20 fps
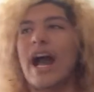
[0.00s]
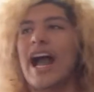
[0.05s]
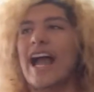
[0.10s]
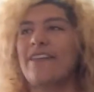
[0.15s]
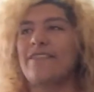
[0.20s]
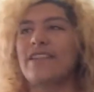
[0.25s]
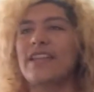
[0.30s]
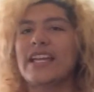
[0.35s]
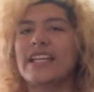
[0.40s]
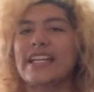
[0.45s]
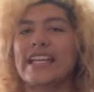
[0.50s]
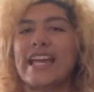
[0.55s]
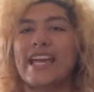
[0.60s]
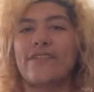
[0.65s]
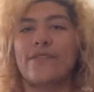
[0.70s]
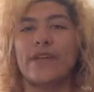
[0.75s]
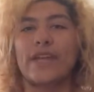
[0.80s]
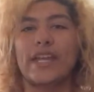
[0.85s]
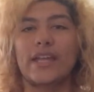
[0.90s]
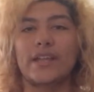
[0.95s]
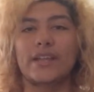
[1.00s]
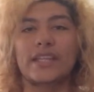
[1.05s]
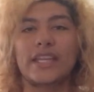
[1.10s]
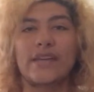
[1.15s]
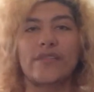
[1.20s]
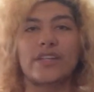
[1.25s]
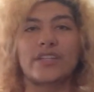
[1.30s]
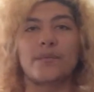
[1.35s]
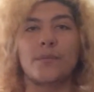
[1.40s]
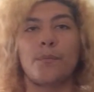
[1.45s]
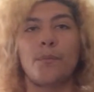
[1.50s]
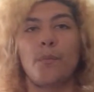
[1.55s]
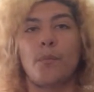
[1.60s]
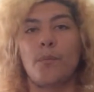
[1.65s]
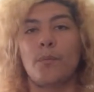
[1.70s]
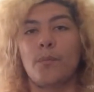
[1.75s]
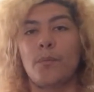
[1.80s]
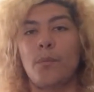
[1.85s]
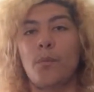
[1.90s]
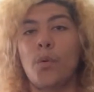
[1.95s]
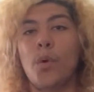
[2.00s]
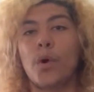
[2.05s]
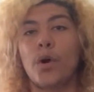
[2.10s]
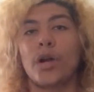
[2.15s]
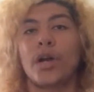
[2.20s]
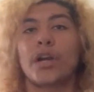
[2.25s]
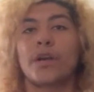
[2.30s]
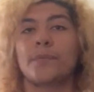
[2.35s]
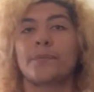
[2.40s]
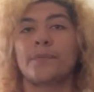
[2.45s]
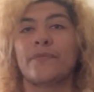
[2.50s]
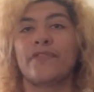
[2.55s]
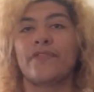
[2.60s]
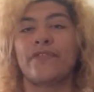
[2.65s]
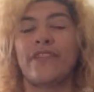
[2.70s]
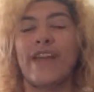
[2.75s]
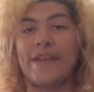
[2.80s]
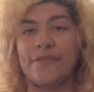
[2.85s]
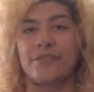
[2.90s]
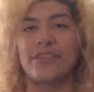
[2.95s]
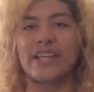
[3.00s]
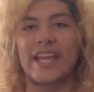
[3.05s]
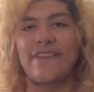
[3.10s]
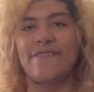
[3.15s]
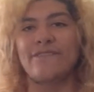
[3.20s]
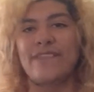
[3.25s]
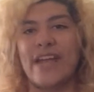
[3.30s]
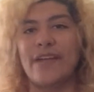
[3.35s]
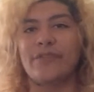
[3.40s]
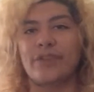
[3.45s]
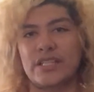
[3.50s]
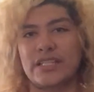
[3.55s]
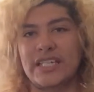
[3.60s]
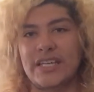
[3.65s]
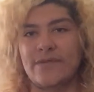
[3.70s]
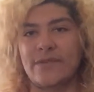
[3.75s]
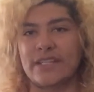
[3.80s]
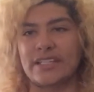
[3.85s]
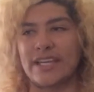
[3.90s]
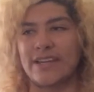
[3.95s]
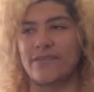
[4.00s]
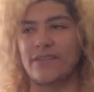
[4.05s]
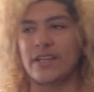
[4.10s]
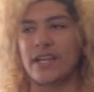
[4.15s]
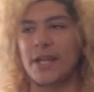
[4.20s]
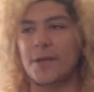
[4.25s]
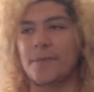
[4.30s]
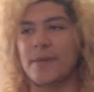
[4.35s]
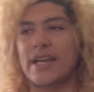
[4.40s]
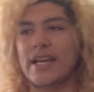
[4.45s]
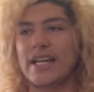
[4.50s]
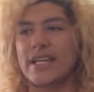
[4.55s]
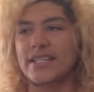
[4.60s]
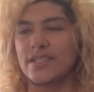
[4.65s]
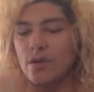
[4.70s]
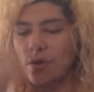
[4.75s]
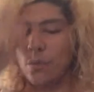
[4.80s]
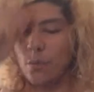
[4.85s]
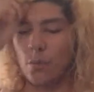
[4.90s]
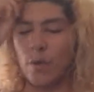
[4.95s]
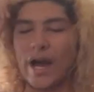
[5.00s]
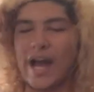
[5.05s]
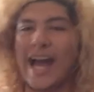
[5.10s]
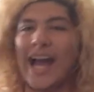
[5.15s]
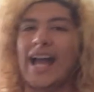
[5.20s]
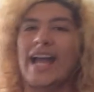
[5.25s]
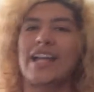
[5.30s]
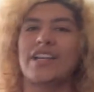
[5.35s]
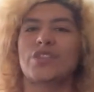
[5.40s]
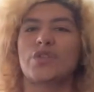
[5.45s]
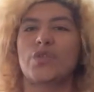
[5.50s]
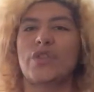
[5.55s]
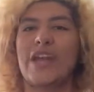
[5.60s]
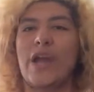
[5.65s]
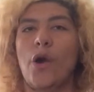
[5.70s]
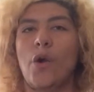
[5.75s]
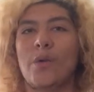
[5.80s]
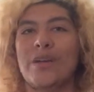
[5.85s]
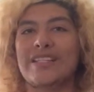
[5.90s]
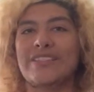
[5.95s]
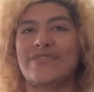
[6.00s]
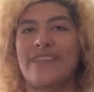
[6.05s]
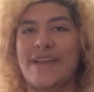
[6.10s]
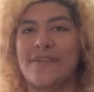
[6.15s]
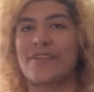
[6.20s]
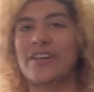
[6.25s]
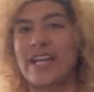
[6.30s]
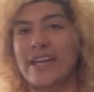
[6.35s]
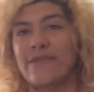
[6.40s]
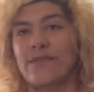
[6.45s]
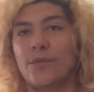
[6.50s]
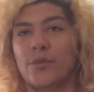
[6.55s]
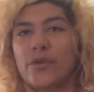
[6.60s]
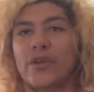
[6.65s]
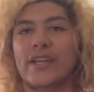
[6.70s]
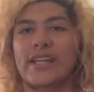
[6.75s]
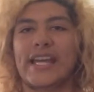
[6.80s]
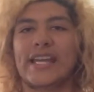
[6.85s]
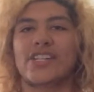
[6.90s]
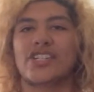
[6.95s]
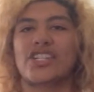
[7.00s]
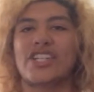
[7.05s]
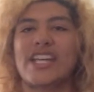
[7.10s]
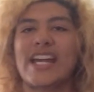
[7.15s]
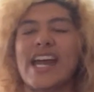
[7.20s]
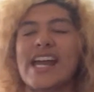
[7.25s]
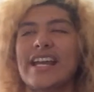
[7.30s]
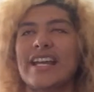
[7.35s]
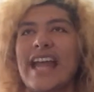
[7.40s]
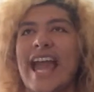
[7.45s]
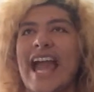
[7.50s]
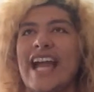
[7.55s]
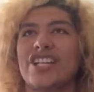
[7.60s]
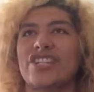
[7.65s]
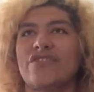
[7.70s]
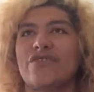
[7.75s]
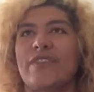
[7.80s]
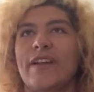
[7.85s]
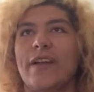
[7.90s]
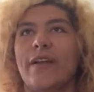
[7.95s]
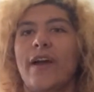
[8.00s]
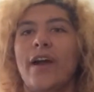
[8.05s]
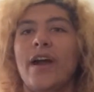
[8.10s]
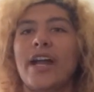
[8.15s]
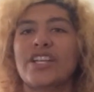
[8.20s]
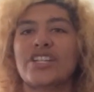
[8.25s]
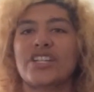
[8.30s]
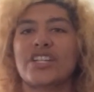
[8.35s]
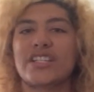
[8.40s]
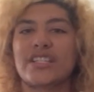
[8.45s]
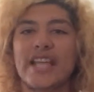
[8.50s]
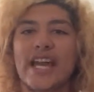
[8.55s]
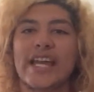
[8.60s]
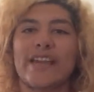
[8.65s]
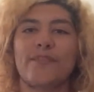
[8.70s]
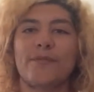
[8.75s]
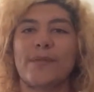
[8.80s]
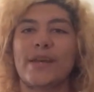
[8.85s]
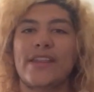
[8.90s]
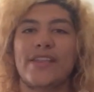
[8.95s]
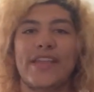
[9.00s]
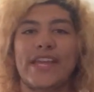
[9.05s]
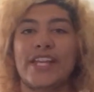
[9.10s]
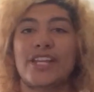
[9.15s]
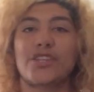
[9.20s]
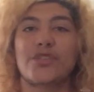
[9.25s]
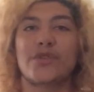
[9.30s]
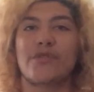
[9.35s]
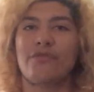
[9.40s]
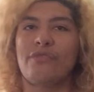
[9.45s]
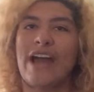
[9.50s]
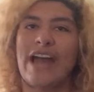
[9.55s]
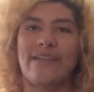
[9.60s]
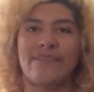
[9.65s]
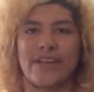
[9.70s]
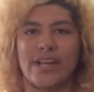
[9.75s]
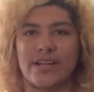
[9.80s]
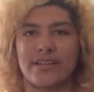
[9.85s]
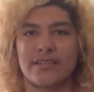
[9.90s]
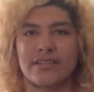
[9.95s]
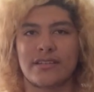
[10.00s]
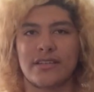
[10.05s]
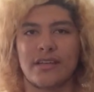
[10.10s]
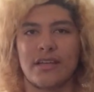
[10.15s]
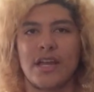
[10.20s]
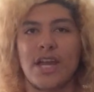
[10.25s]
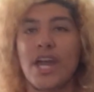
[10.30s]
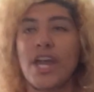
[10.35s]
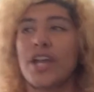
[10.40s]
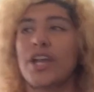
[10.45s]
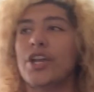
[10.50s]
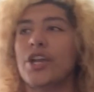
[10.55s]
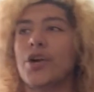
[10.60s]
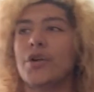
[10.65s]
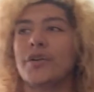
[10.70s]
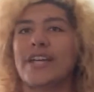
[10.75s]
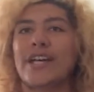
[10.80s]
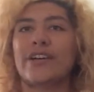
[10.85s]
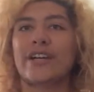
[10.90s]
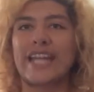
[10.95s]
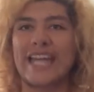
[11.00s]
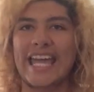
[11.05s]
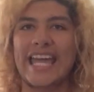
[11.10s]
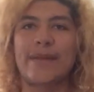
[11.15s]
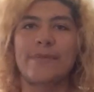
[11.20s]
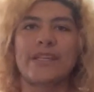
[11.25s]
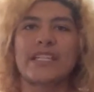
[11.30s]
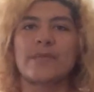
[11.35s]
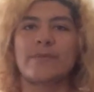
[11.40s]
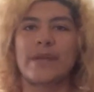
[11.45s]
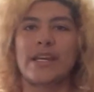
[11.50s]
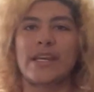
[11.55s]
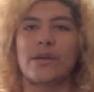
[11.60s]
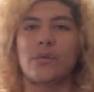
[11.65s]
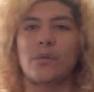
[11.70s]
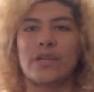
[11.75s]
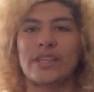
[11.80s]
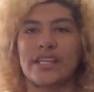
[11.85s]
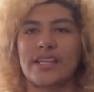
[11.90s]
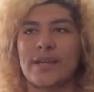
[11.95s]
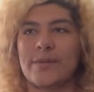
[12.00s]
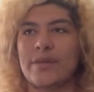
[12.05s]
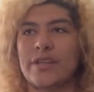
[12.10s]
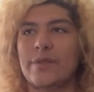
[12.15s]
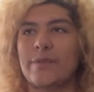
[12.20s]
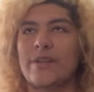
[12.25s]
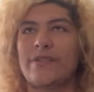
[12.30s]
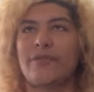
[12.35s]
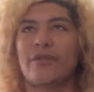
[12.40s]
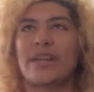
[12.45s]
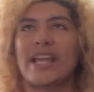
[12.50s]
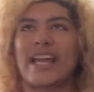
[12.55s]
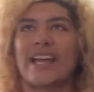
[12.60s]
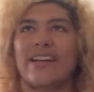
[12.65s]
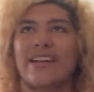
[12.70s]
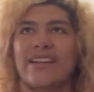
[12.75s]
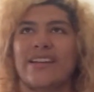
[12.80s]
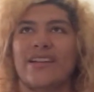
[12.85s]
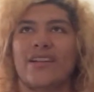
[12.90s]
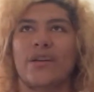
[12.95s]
I feel like they give divas more, they favor divas, I feel like, because why do they always favor Eva Marie? Like, she got an action figure out and she's not even been in the industry 5 years. You know, Gail Kim has been with the WWE for like